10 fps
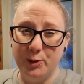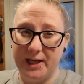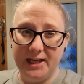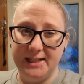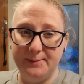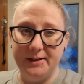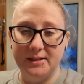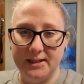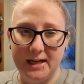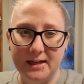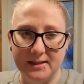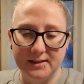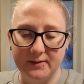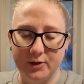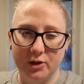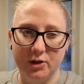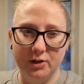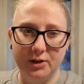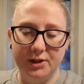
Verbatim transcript: quick and easy meal tonight because I've got